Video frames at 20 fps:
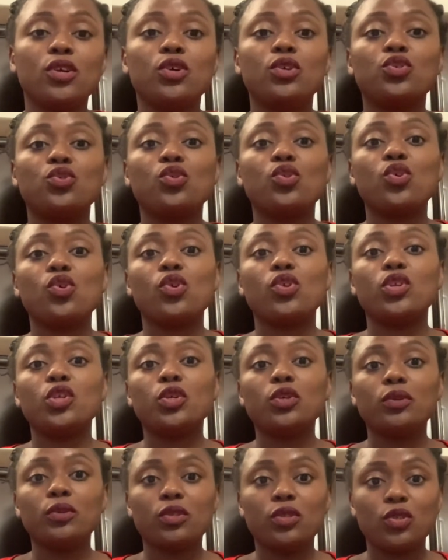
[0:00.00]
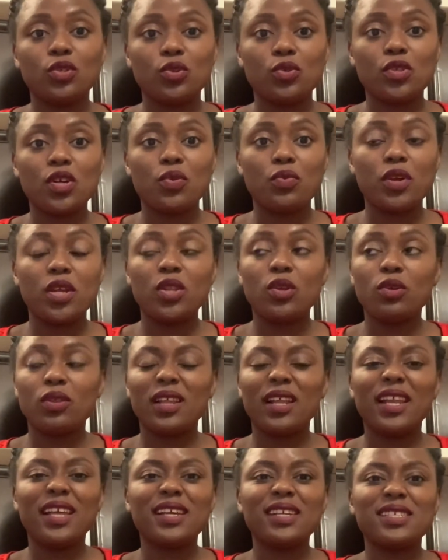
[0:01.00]
to call you to the window,
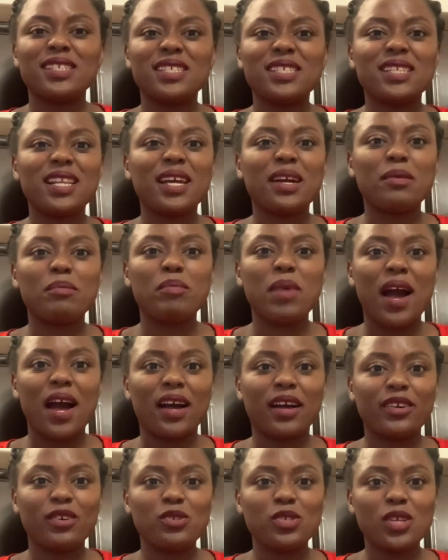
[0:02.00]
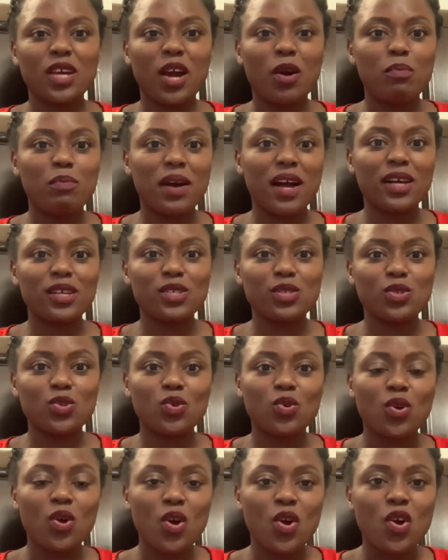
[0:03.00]
just like bank. You see how banks do?
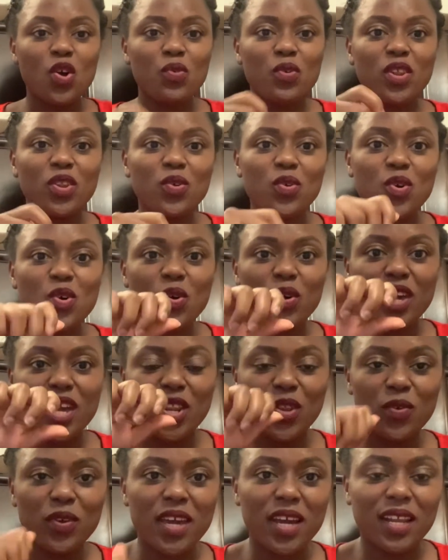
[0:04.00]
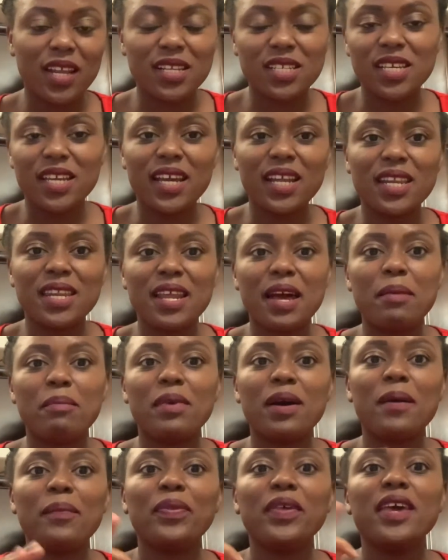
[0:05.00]
When you go in, you get a ticket
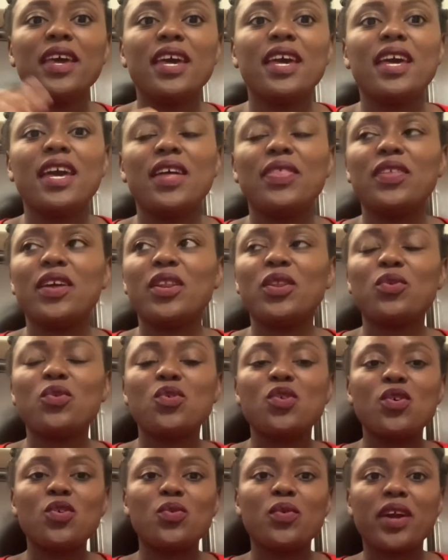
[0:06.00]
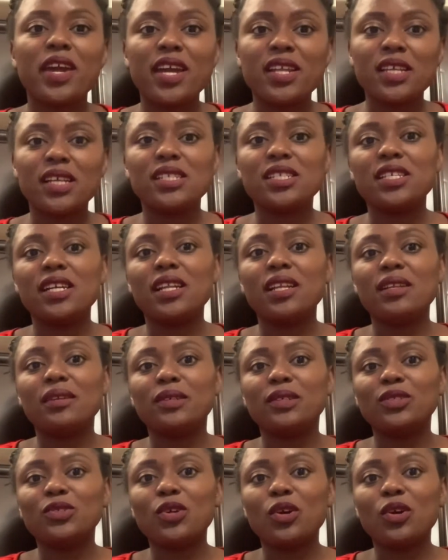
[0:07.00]
number, and then you go wait until you're